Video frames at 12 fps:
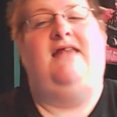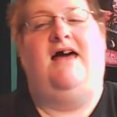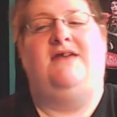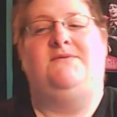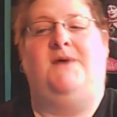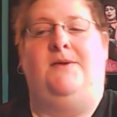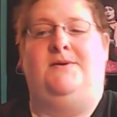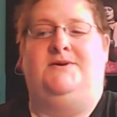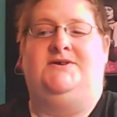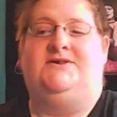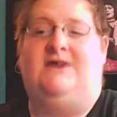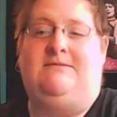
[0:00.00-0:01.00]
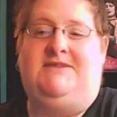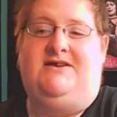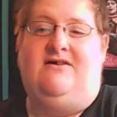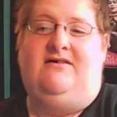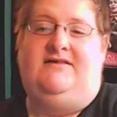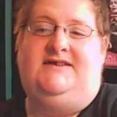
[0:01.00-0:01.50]
of other stripey
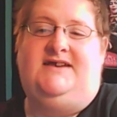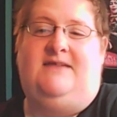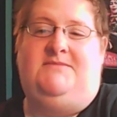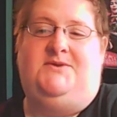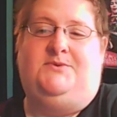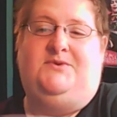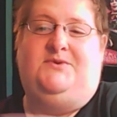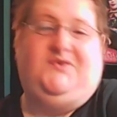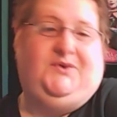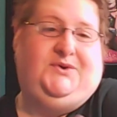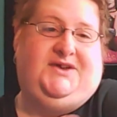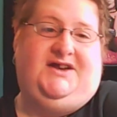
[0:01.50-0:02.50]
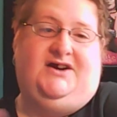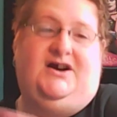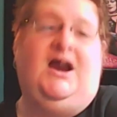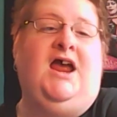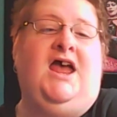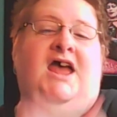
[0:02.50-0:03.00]
yarn to get me through a full
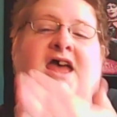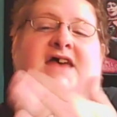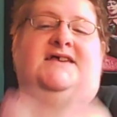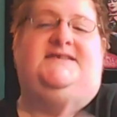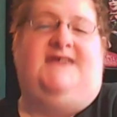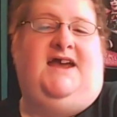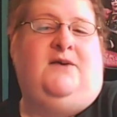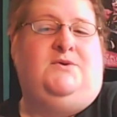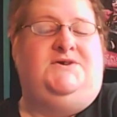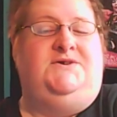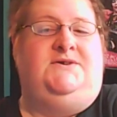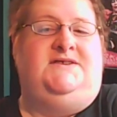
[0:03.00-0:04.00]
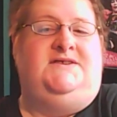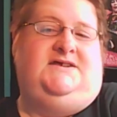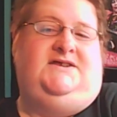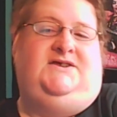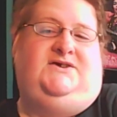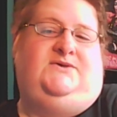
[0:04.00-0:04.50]
year, say I were to
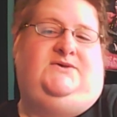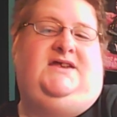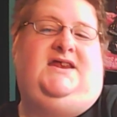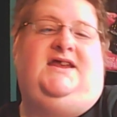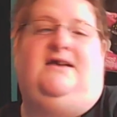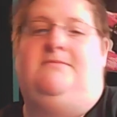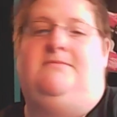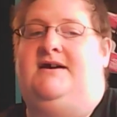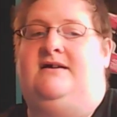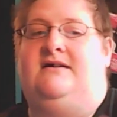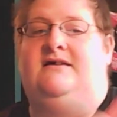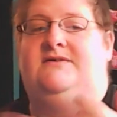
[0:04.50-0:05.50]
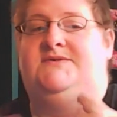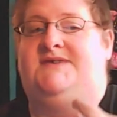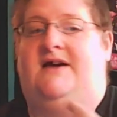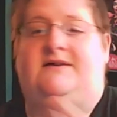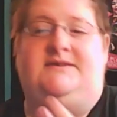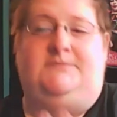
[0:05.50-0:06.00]
continue knitting a pair of
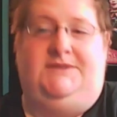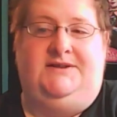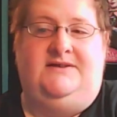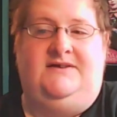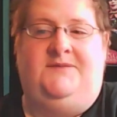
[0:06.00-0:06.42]
socks a month.